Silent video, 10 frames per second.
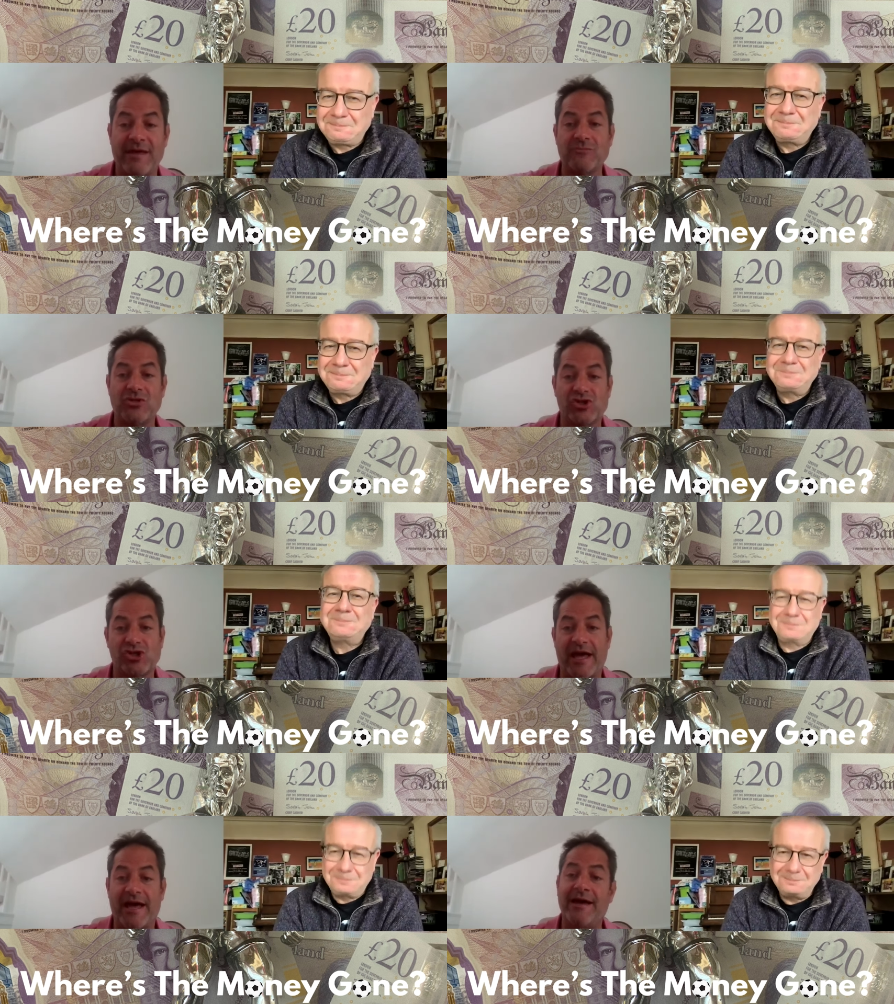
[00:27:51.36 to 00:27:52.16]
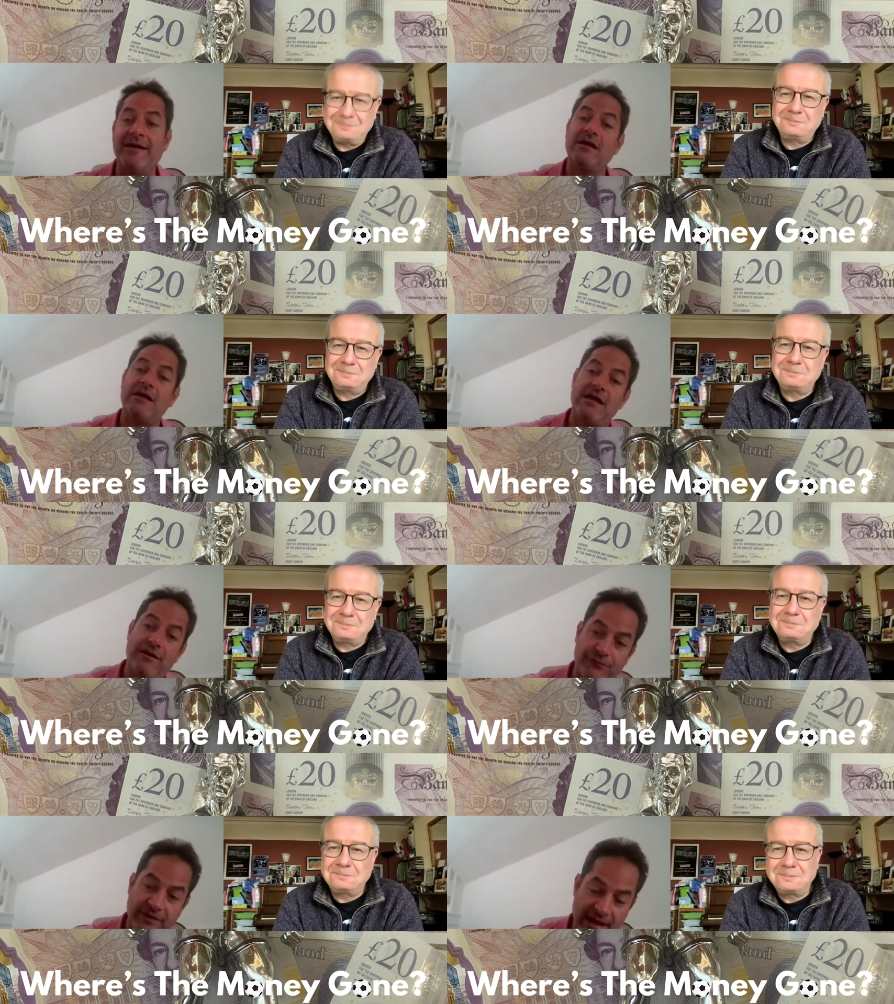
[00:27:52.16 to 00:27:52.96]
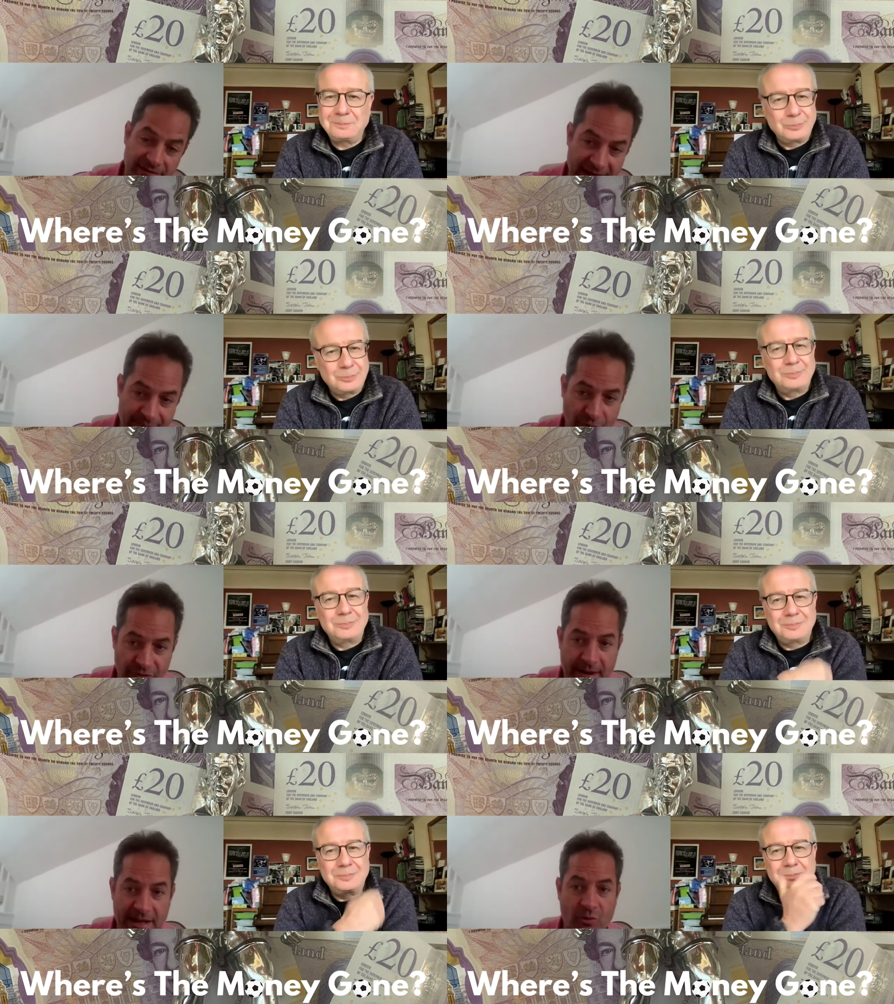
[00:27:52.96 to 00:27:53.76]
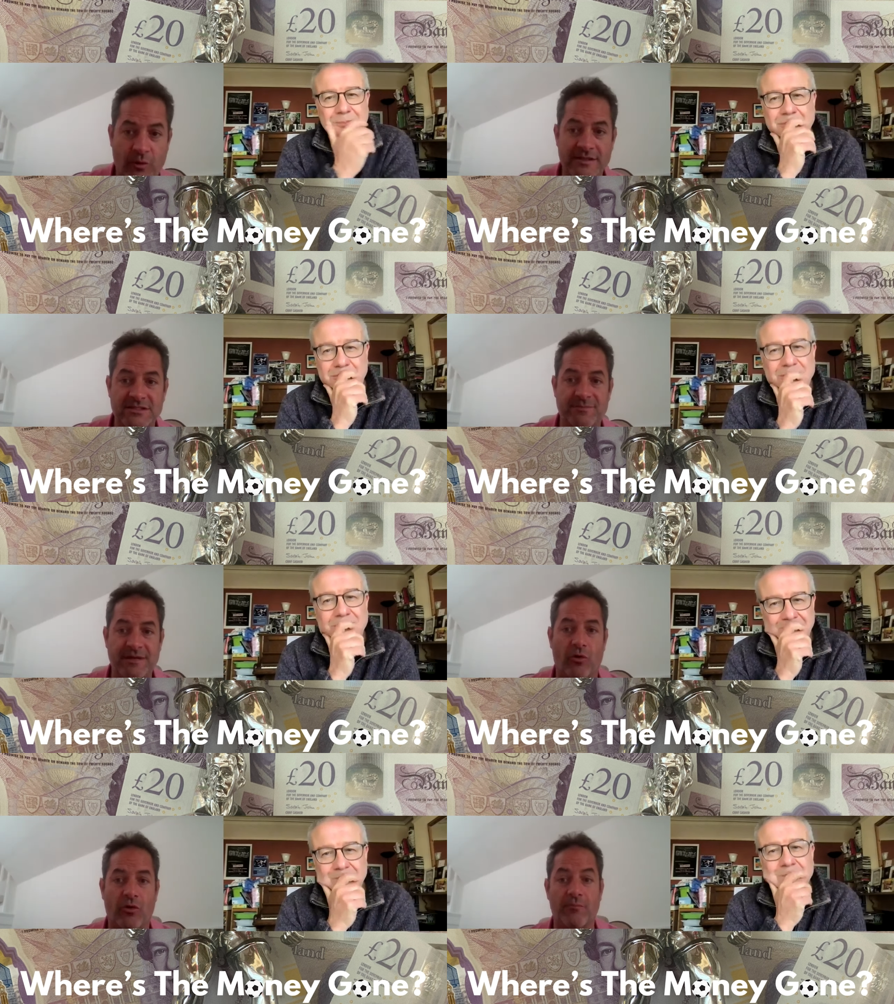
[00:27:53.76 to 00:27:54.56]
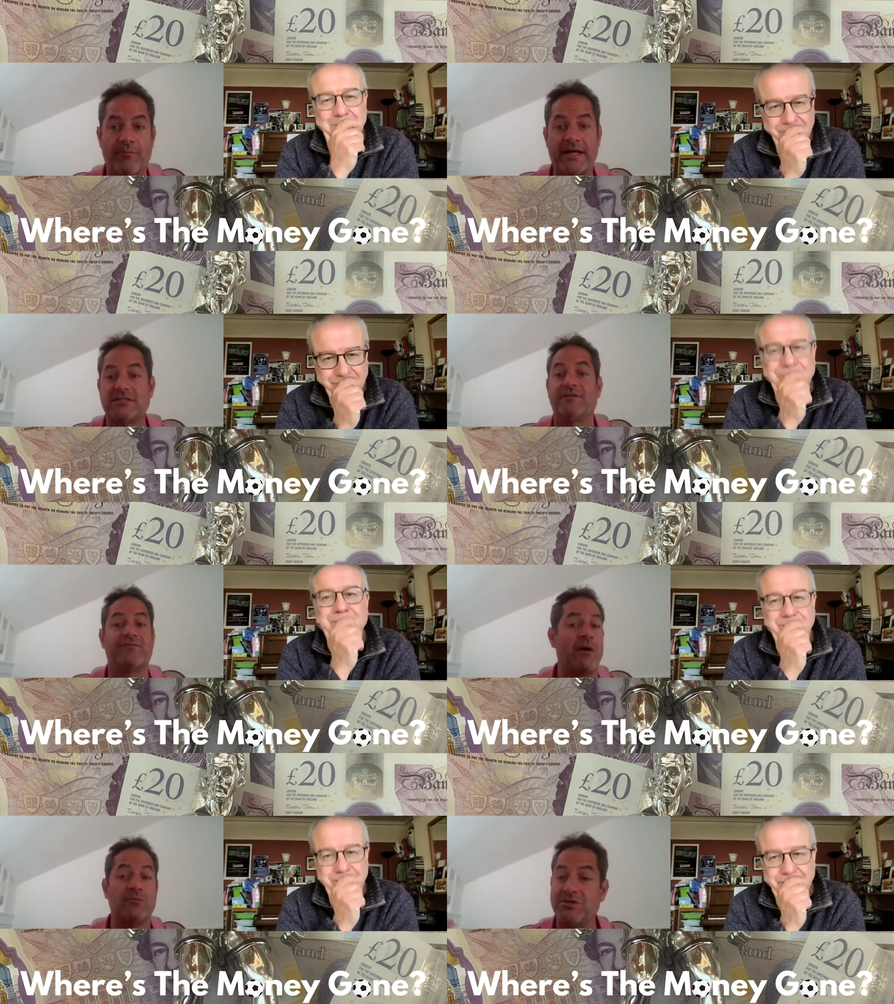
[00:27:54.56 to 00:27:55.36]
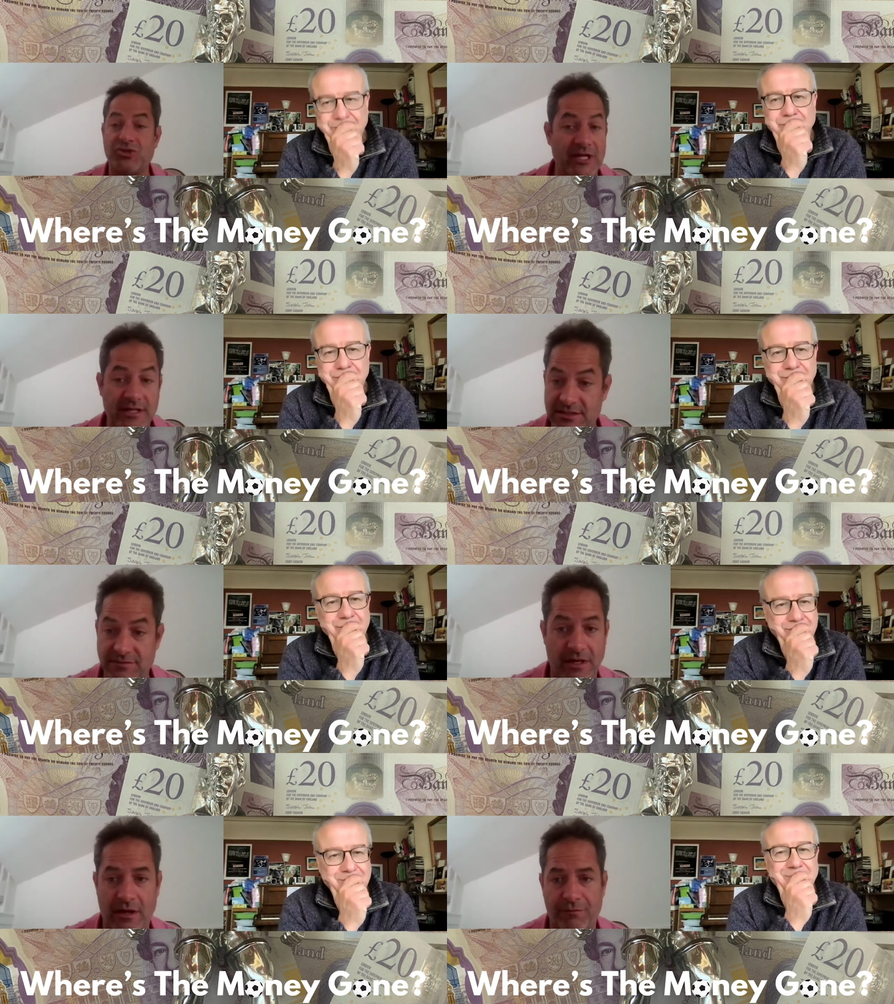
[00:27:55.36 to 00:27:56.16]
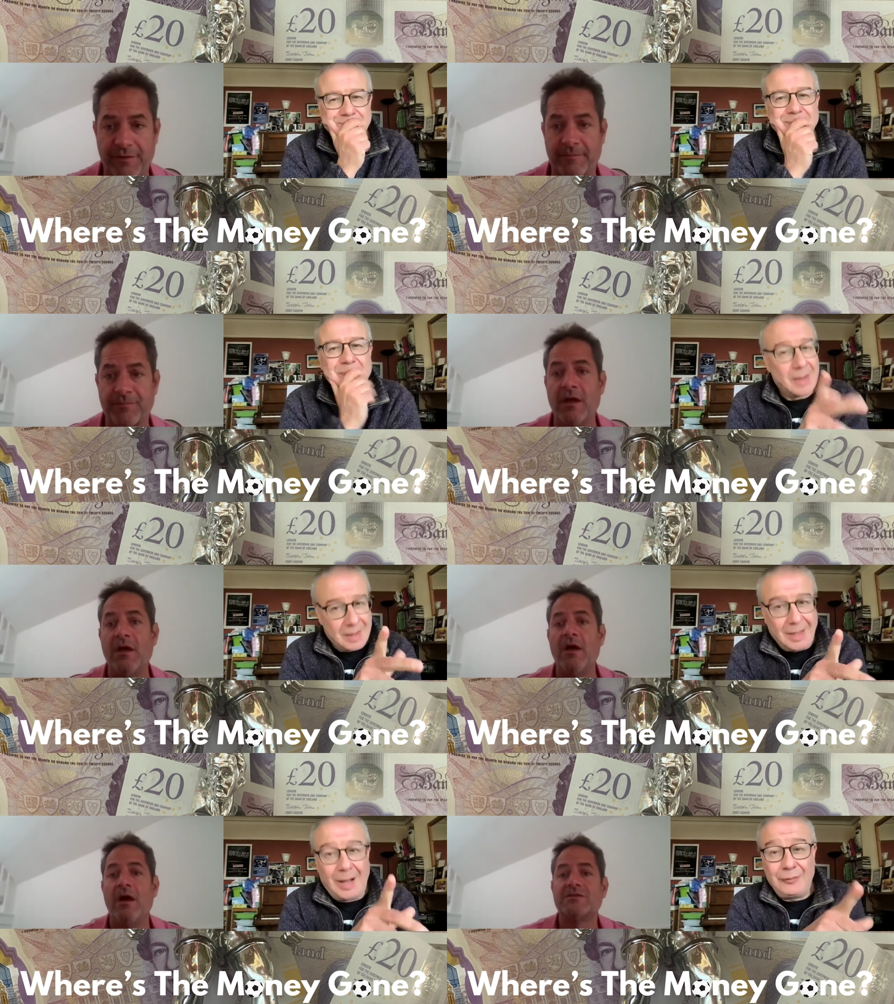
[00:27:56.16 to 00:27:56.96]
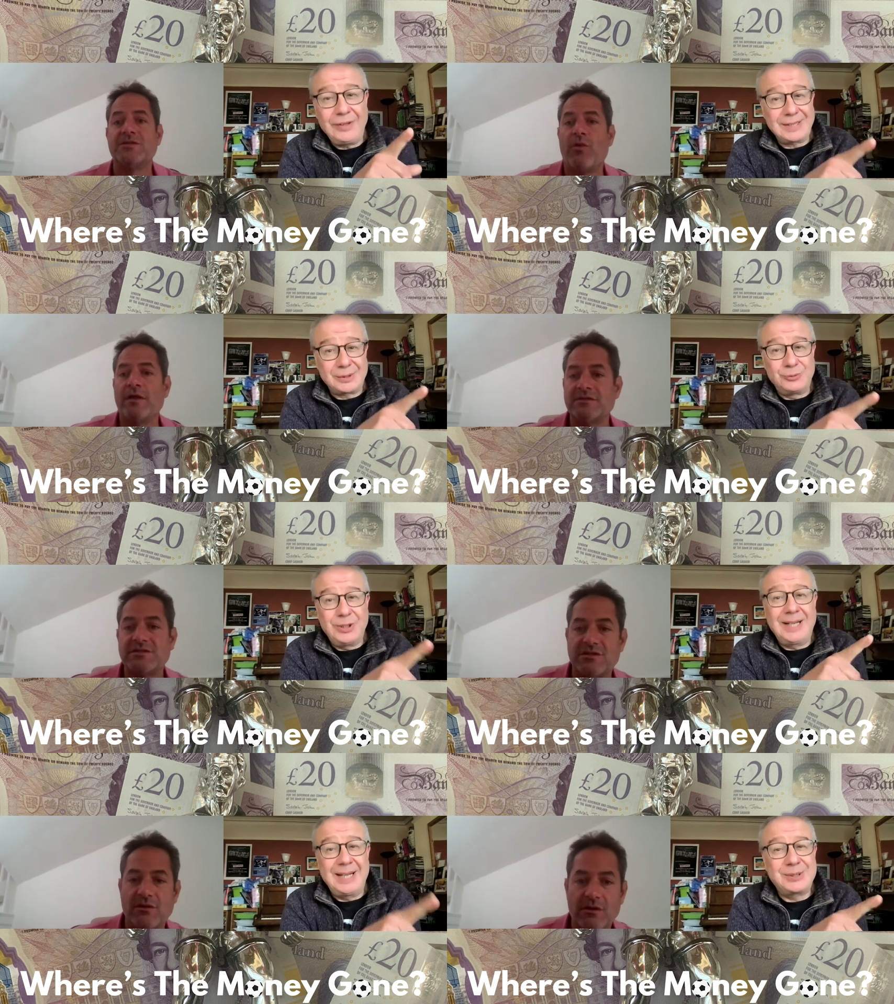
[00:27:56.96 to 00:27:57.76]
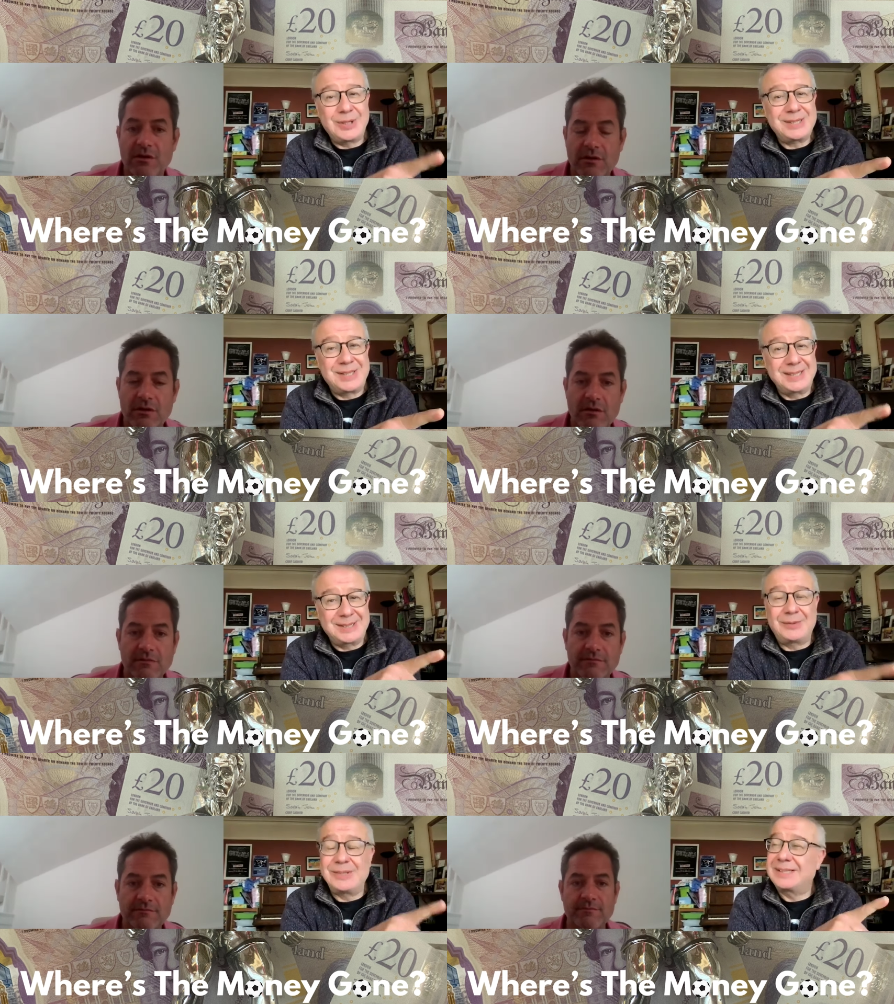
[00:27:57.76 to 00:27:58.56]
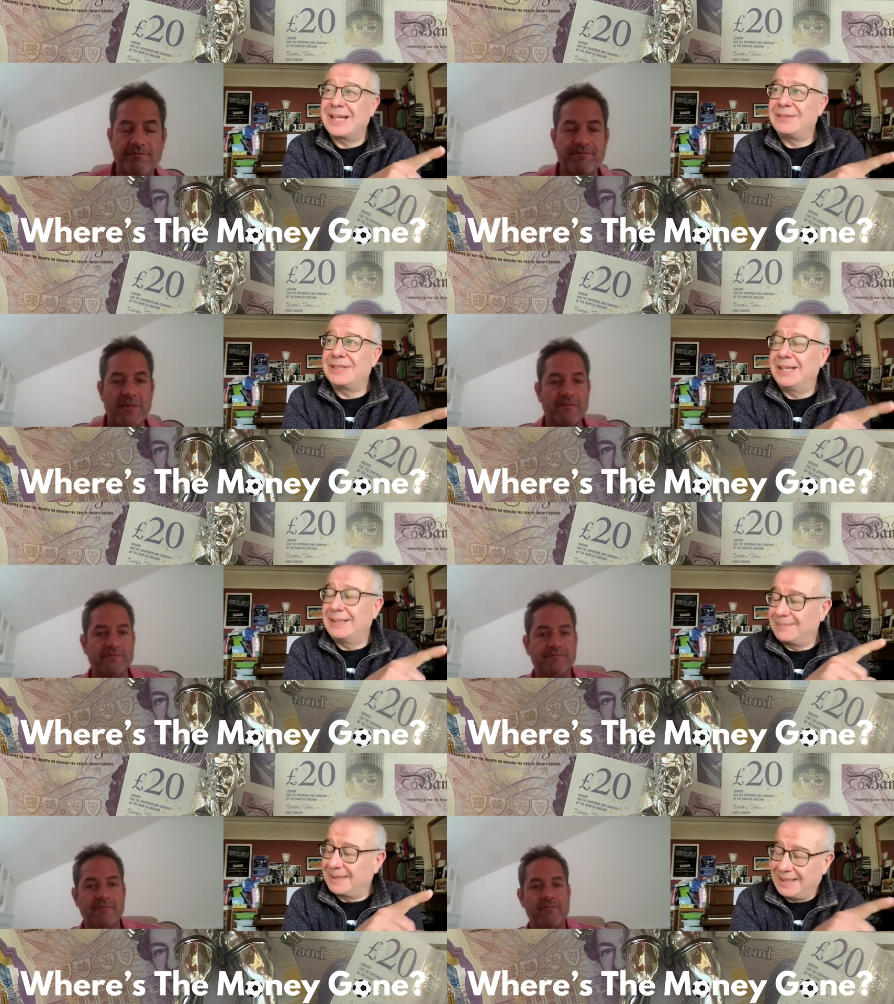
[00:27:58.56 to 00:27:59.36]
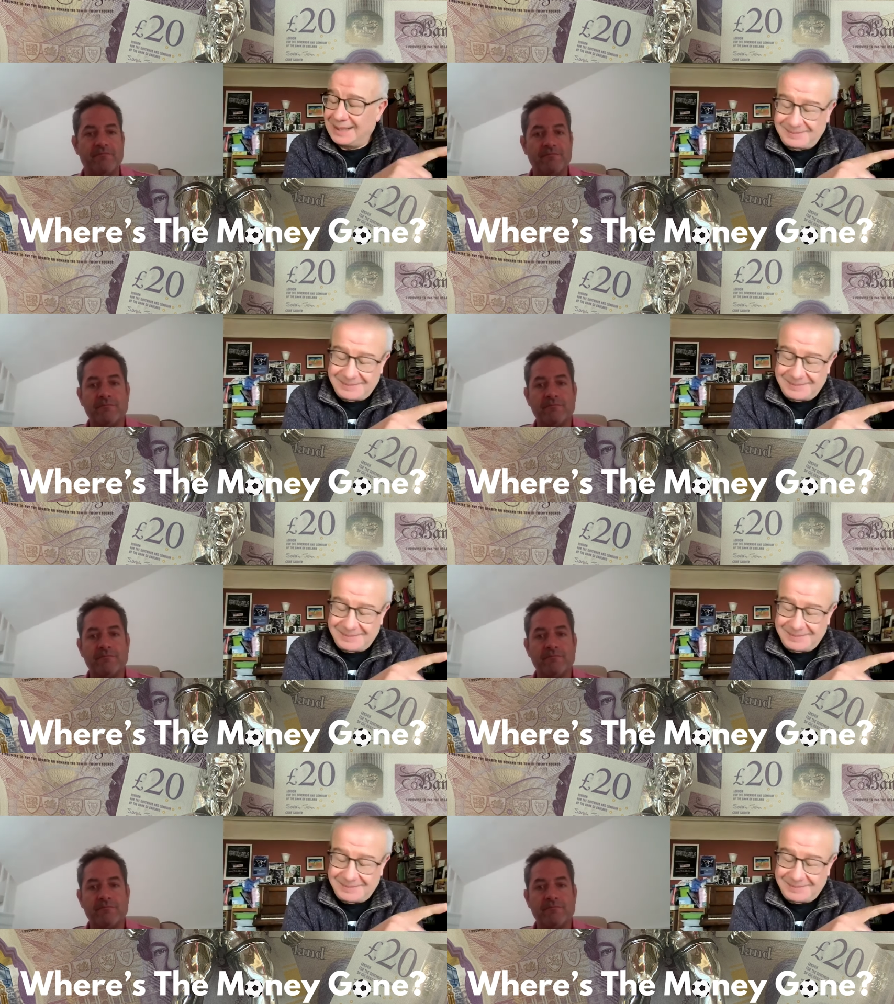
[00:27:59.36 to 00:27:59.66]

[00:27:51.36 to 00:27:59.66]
Speaker 1: for them to share if they enable the make-weights to be more competitive. That was the genius of the whole thing.
Speaker 2: I think so that's once... a really interesting... Sorry, David, uh, uh,